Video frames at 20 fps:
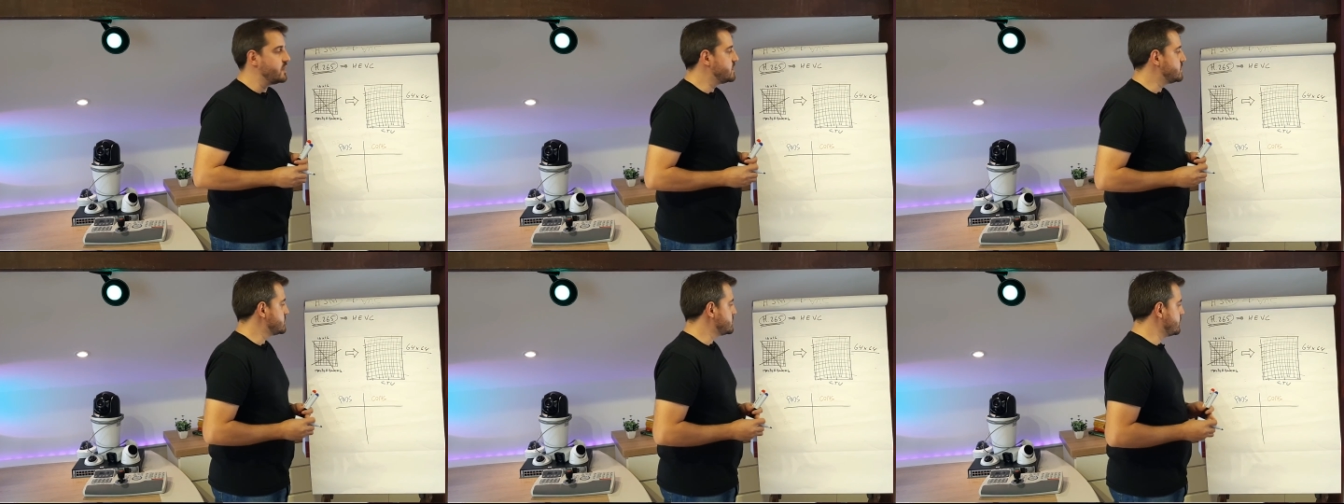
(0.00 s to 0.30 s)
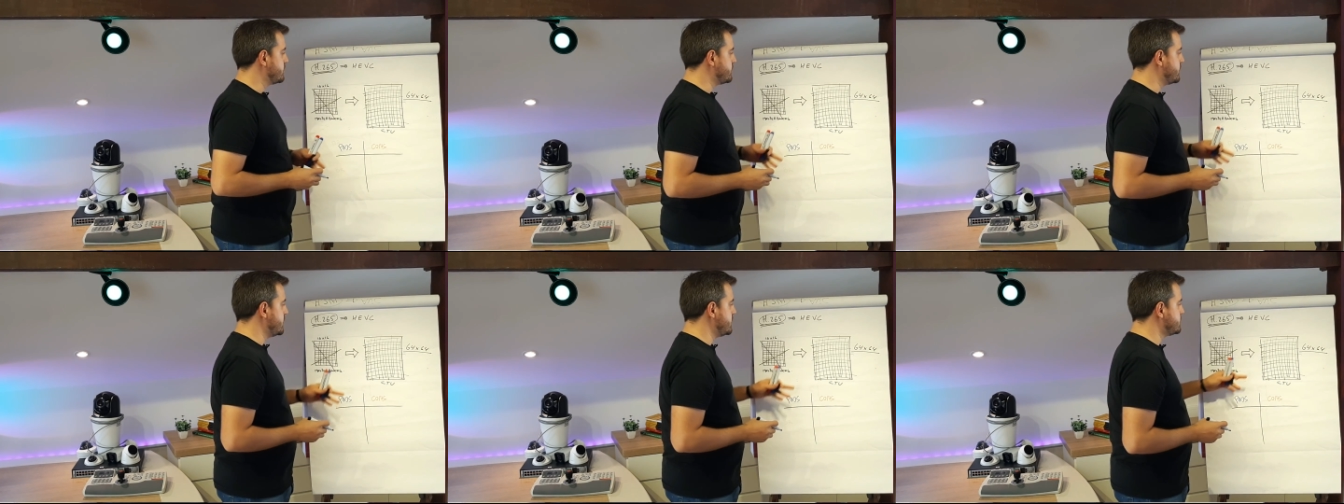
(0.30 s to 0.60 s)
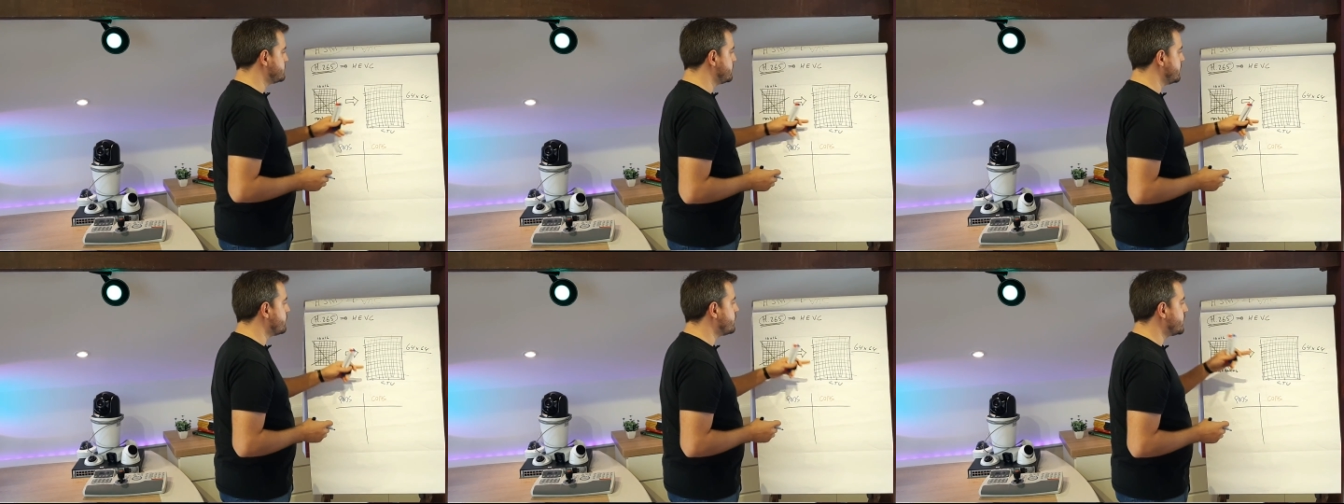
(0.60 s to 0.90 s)
So
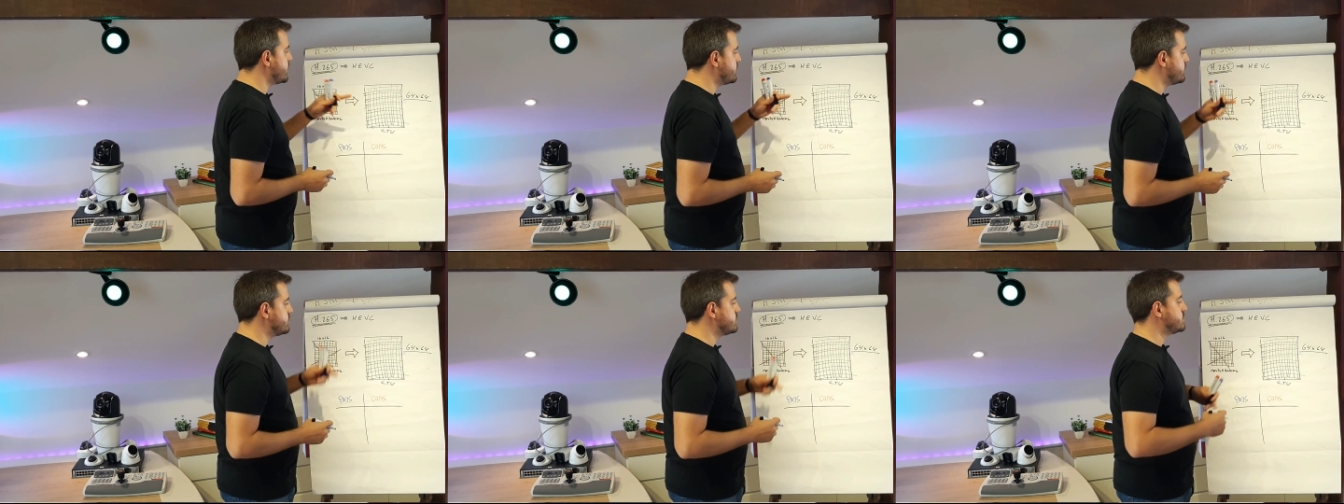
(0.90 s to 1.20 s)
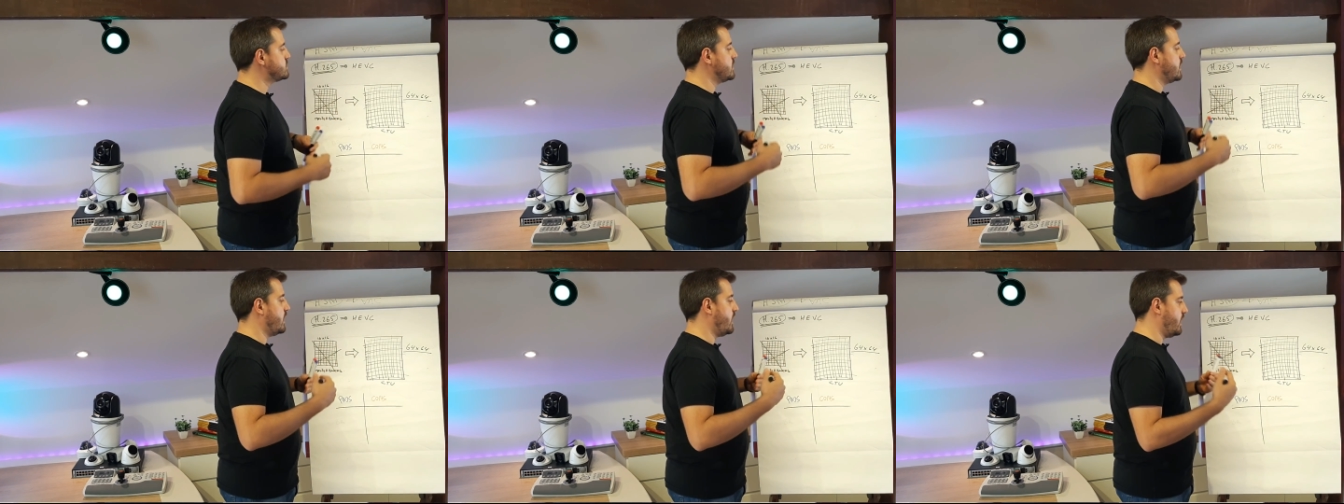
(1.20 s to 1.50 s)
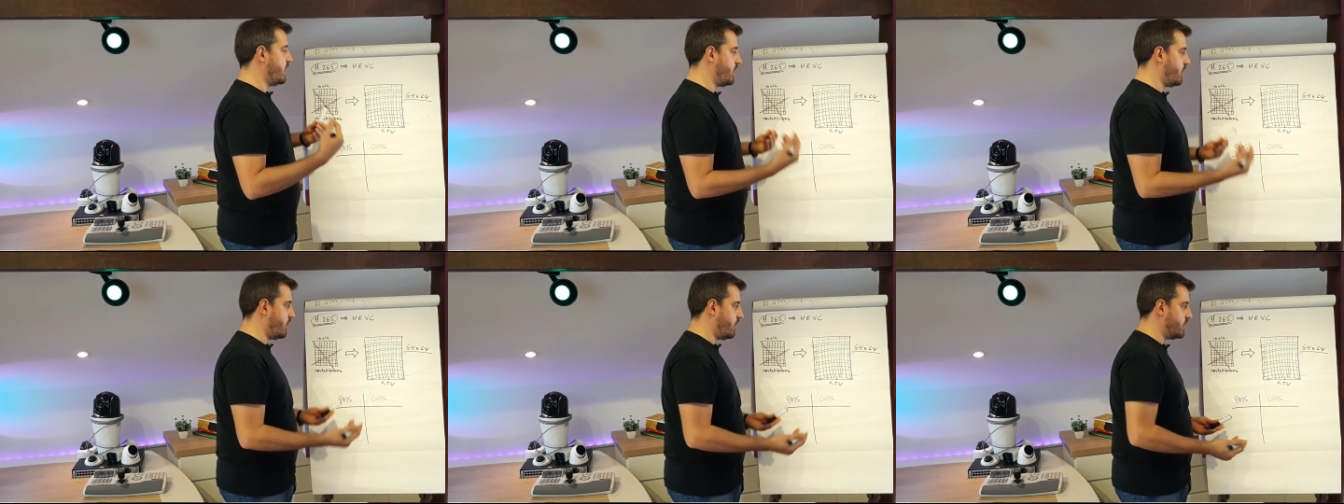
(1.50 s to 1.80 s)
this will reduce a
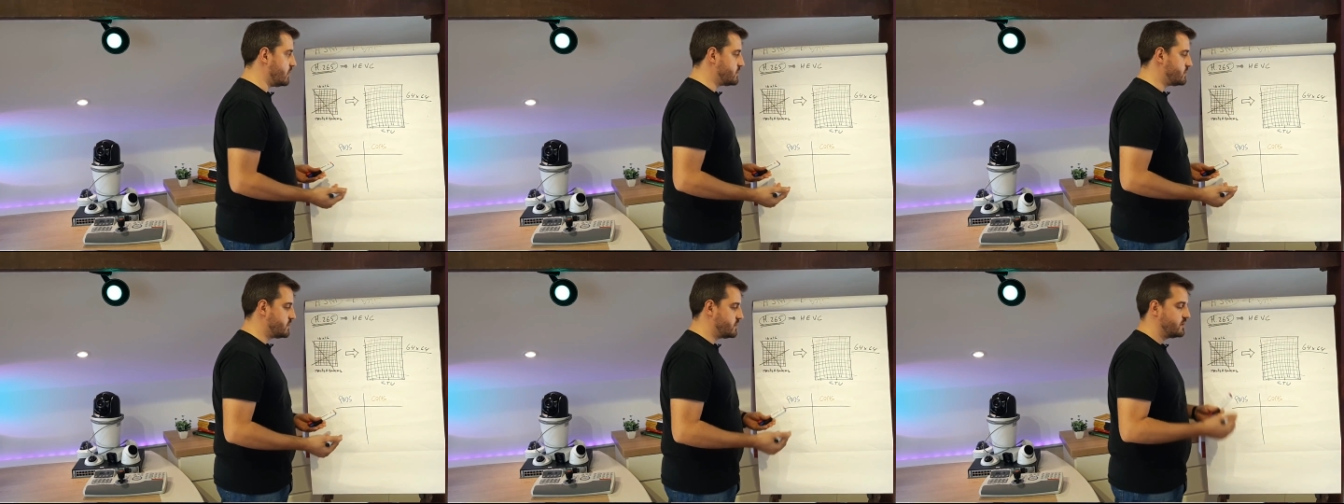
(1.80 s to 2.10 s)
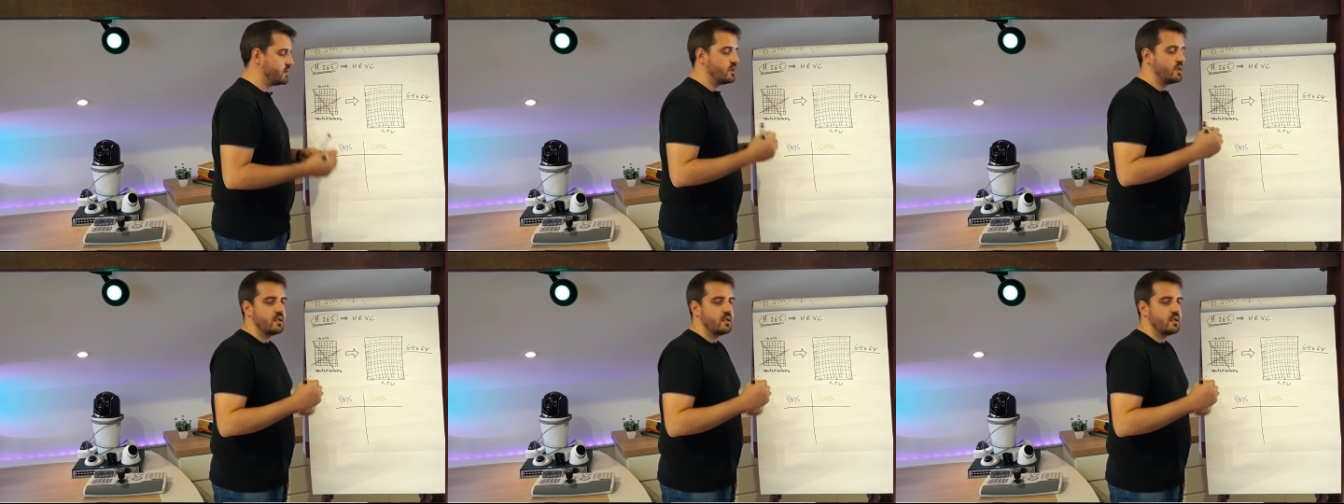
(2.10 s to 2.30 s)
lot